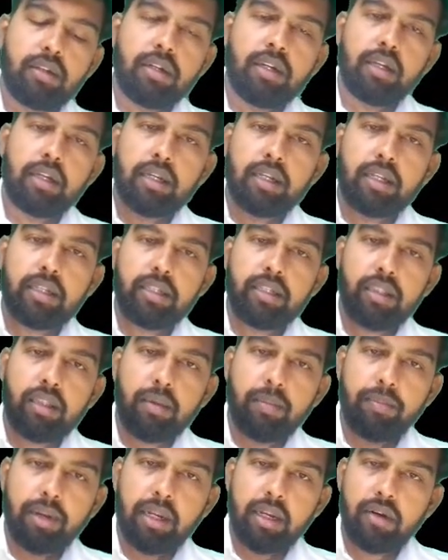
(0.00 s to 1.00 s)
decrease in the
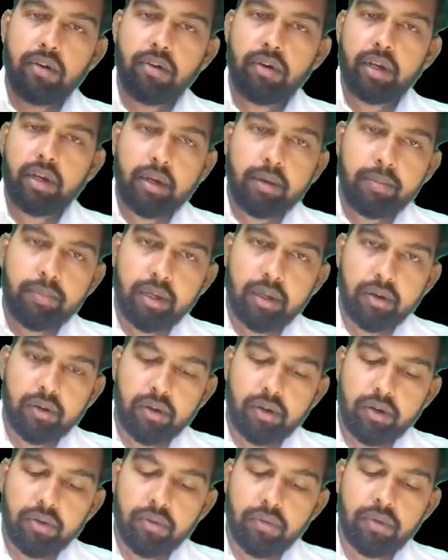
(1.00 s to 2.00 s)
preload and
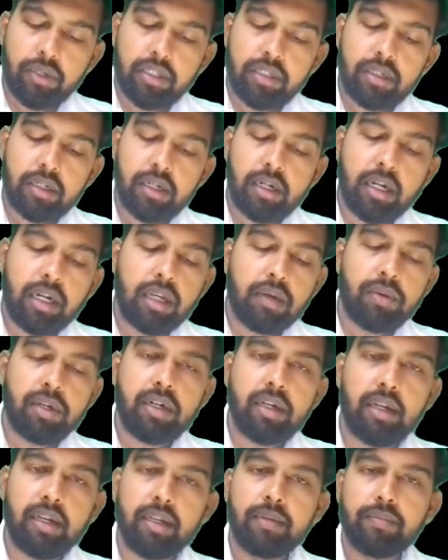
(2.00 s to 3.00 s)
afterload, which
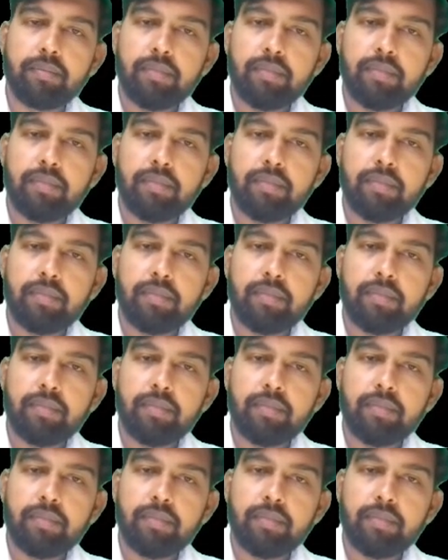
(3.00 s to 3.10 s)
ultimately